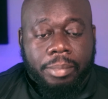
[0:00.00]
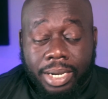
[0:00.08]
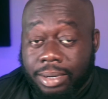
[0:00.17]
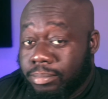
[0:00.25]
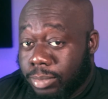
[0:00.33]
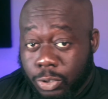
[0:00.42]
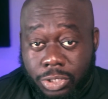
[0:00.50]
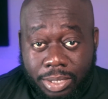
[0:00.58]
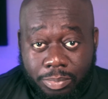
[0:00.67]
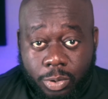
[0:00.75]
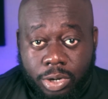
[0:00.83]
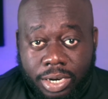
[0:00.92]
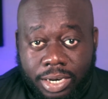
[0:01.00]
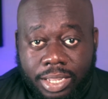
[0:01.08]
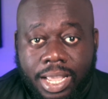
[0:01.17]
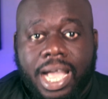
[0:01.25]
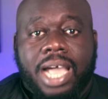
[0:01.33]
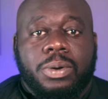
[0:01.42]
But most
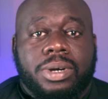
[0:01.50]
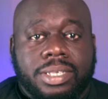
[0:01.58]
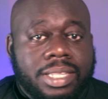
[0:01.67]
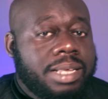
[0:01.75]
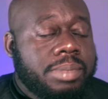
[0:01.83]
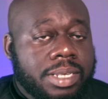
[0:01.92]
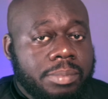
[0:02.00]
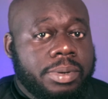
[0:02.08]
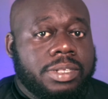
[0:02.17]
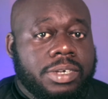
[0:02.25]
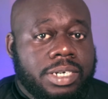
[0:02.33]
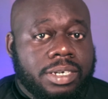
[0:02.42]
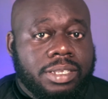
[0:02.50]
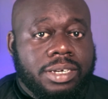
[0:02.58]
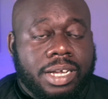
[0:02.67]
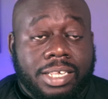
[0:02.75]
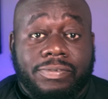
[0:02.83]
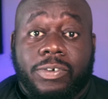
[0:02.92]
importantly, how do the stamps compare to each other
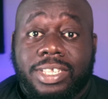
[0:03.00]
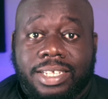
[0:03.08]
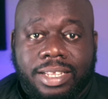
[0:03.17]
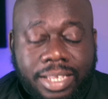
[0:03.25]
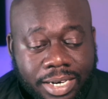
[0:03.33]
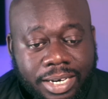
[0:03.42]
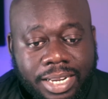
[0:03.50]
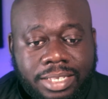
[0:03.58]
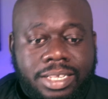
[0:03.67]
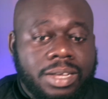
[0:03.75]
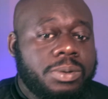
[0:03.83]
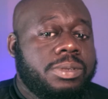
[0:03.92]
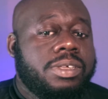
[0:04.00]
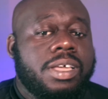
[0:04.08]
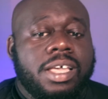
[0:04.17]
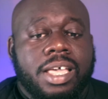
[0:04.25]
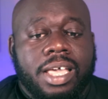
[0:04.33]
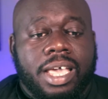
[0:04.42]
as far as cleanliness goes
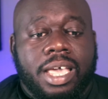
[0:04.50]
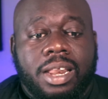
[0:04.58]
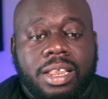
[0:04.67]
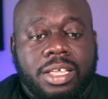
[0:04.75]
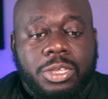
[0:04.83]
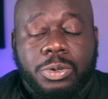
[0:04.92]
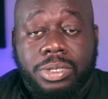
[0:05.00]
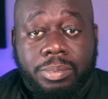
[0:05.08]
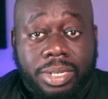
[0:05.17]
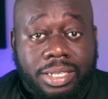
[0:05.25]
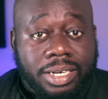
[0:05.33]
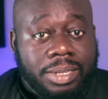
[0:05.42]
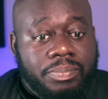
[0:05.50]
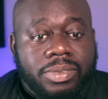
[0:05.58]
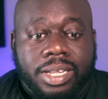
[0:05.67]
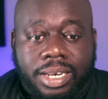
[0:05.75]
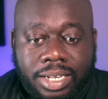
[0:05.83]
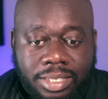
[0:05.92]
and usability?
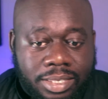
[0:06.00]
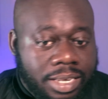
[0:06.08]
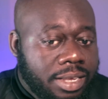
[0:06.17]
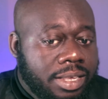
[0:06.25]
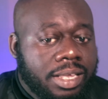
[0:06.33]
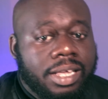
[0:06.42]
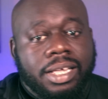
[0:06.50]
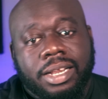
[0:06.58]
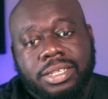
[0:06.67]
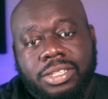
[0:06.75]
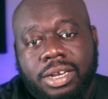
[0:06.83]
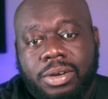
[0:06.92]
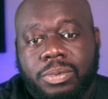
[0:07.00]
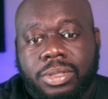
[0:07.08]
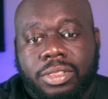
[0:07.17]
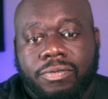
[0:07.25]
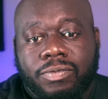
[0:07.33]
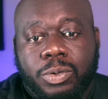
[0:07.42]
Let's see. Let's starting
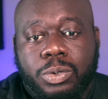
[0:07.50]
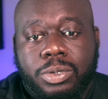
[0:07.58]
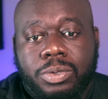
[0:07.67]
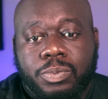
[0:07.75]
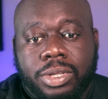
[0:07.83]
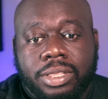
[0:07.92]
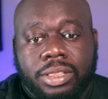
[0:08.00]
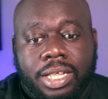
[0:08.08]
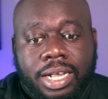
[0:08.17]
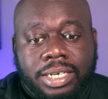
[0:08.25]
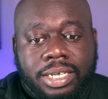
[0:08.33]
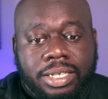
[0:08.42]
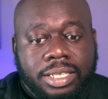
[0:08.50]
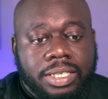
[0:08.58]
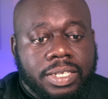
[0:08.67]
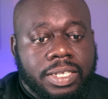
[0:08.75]
with the vocals with Logic.